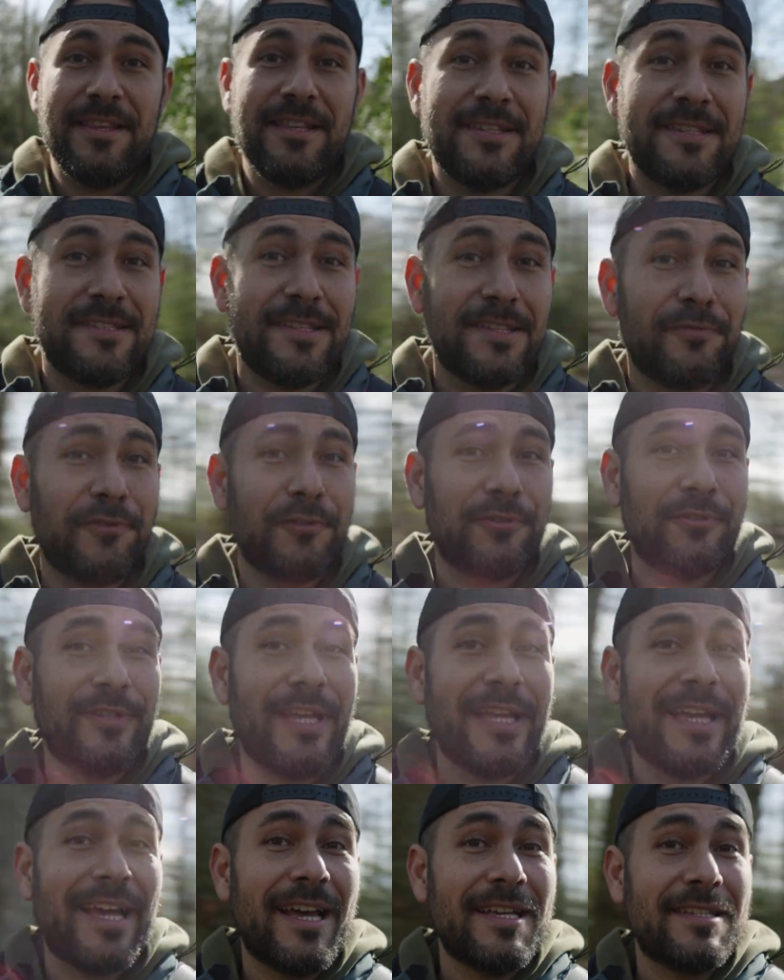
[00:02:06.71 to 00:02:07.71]
this is it for
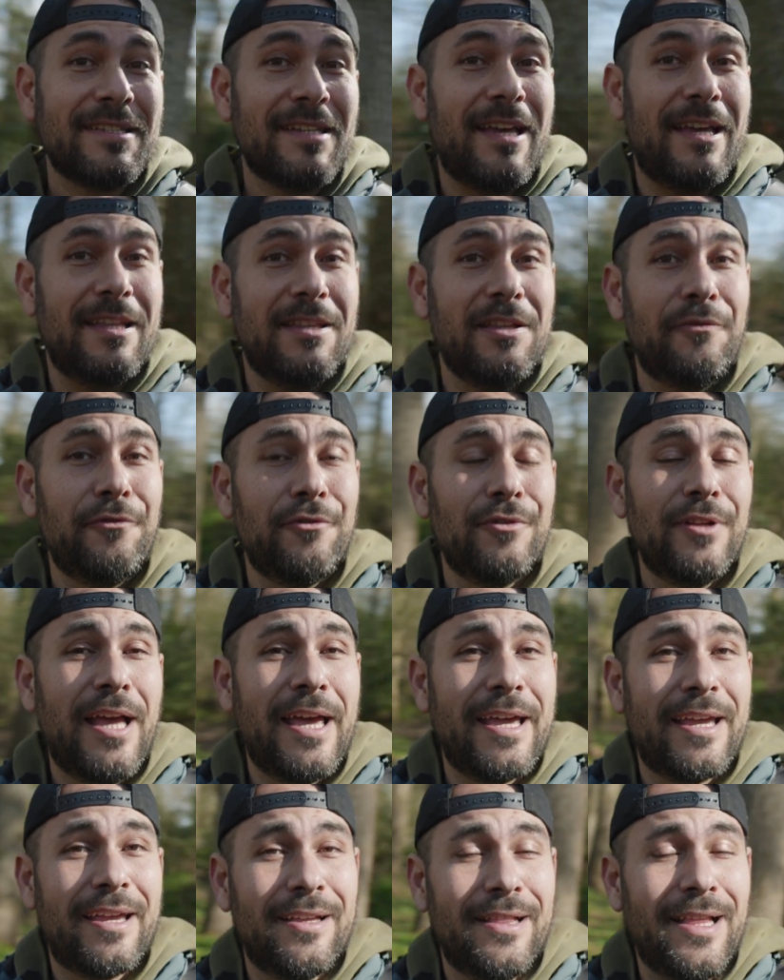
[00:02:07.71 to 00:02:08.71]
today, guys, and if you
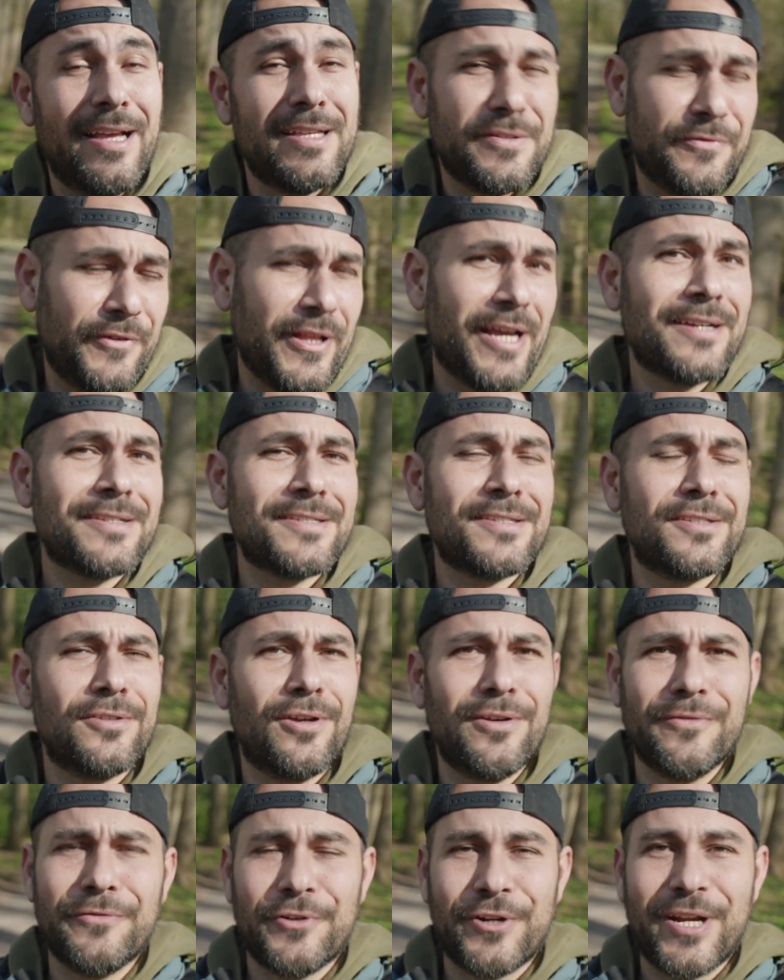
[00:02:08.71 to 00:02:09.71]
like lens flares,
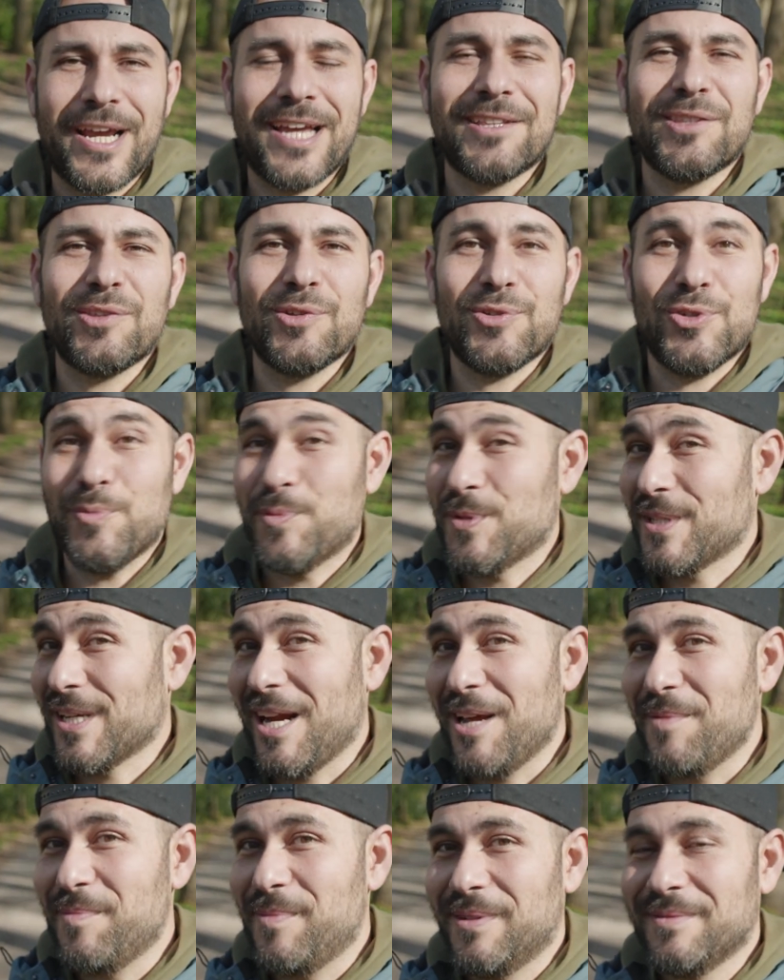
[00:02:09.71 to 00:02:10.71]
don't forget to
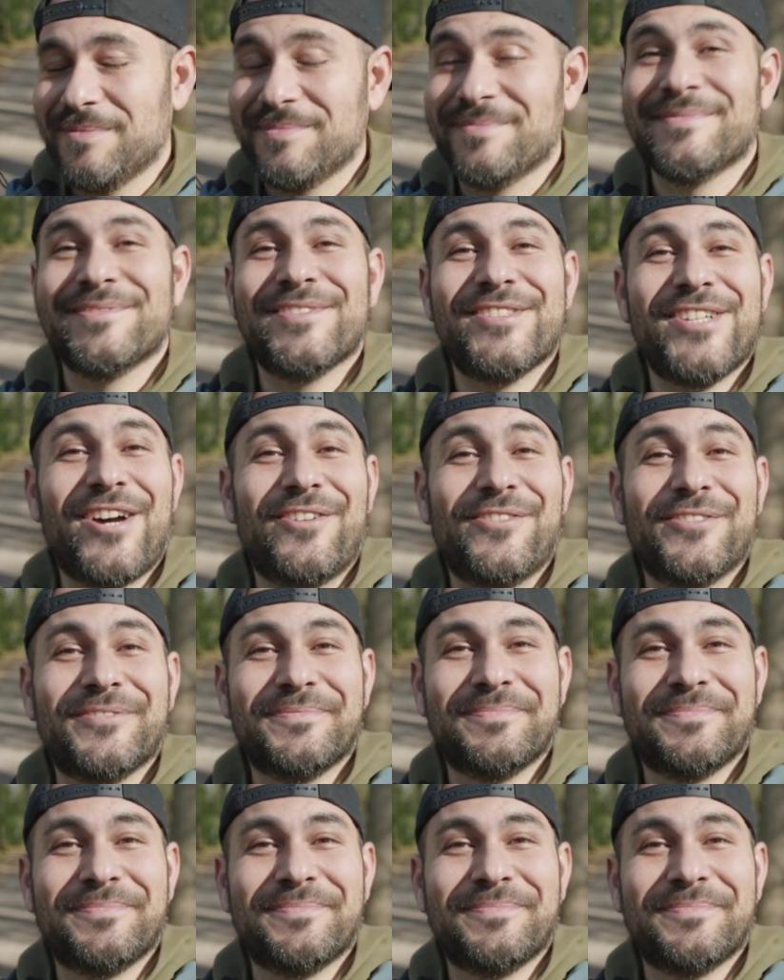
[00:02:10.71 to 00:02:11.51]
subscribe. Ciao!